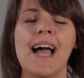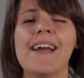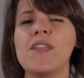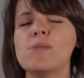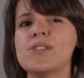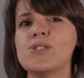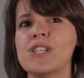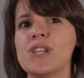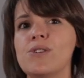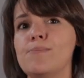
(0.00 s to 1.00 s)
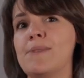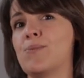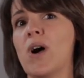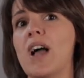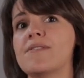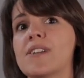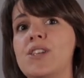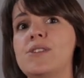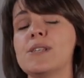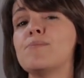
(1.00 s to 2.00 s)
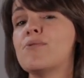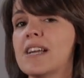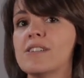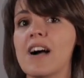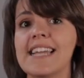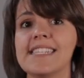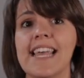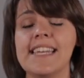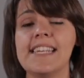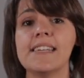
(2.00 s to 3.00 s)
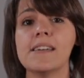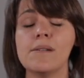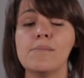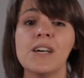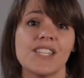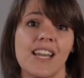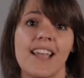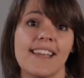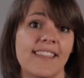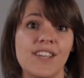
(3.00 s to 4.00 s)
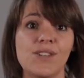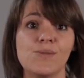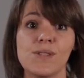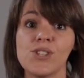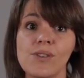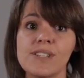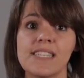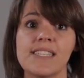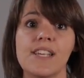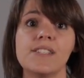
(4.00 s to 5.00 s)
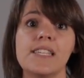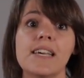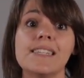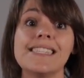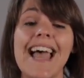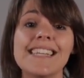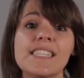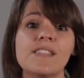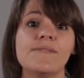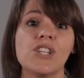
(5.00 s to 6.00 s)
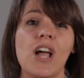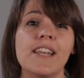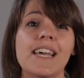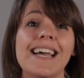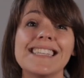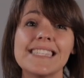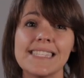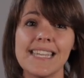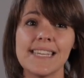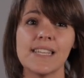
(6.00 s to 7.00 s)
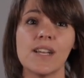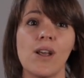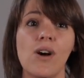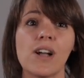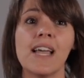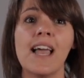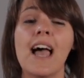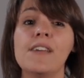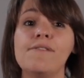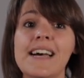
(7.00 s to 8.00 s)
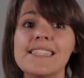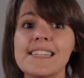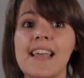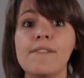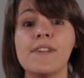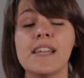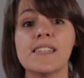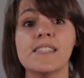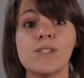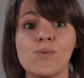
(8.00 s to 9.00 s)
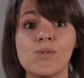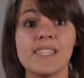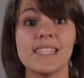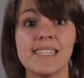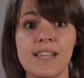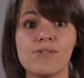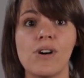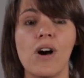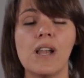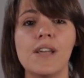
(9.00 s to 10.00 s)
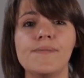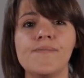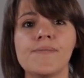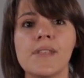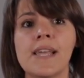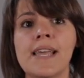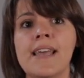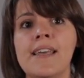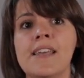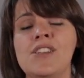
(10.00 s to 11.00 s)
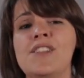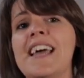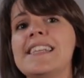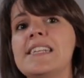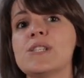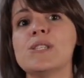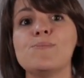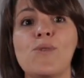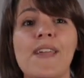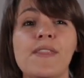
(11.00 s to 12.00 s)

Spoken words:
And the obstetrician or midwife can use a Pringle hand technique, much like that used with shoulder dystocia, to enter the vagina at 6 o'clock, advancing their fingers towards the sacral hollow. You then need to spread